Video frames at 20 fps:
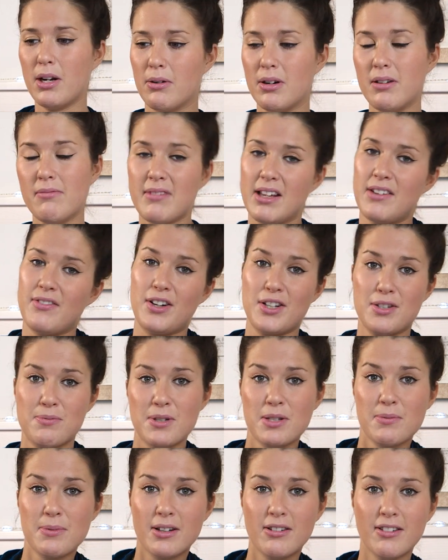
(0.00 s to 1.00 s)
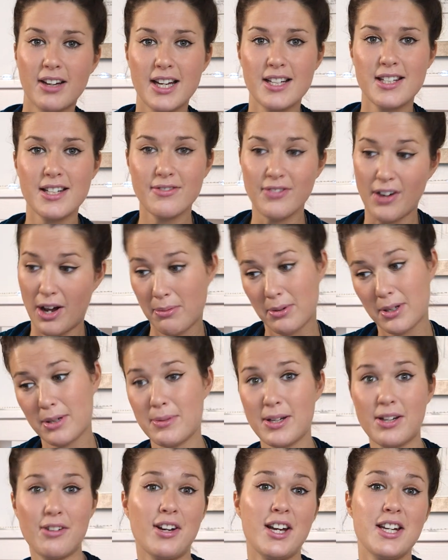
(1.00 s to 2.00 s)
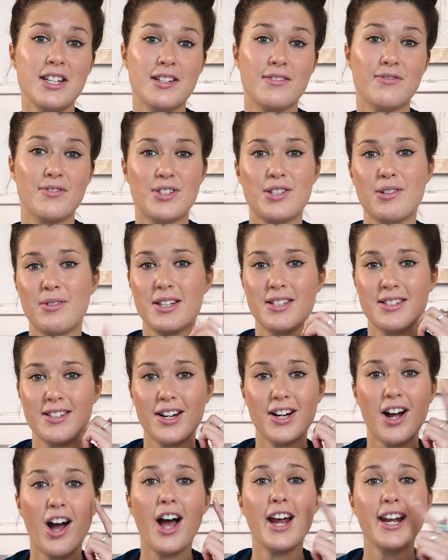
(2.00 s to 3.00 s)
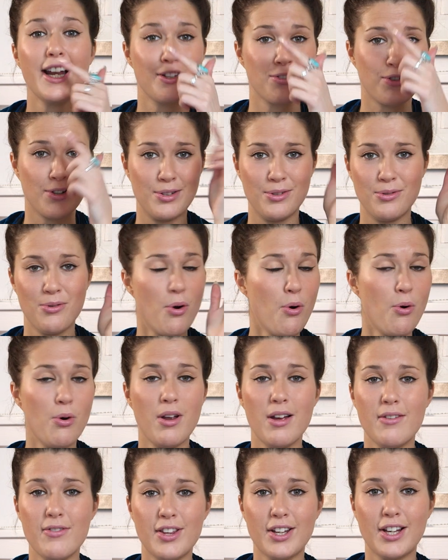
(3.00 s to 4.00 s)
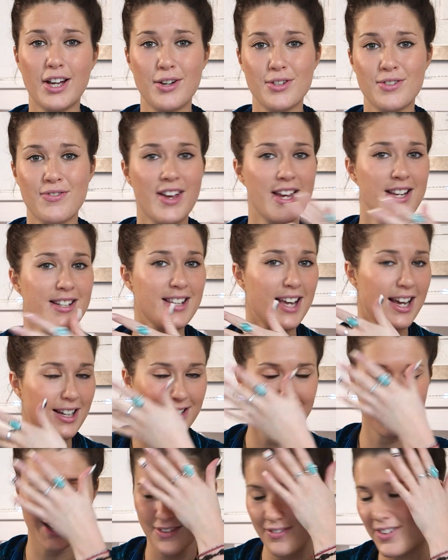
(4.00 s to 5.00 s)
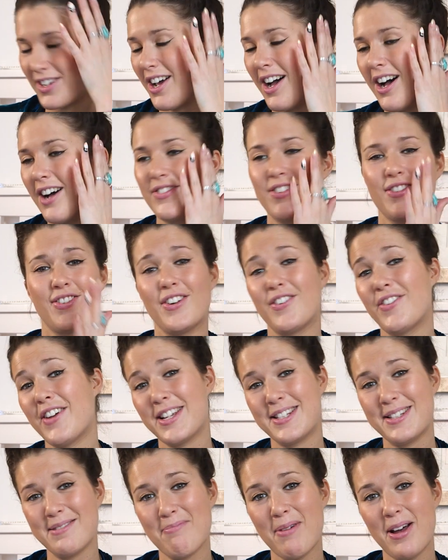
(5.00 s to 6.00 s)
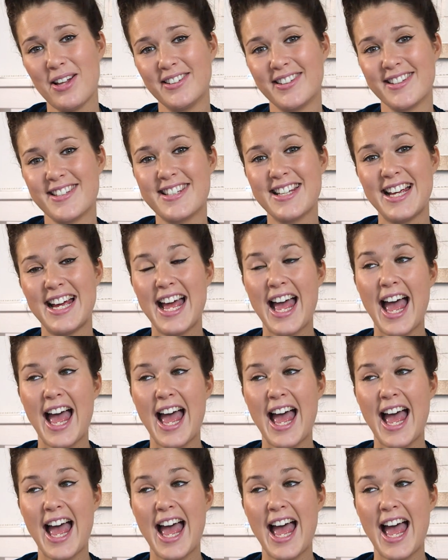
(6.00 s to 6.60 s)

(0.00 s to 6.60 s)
You know what, they've asked me to be creative, I'm gonna be creative. So I stuck eyelash glue all over the girl's face and covered half of her face in buttons.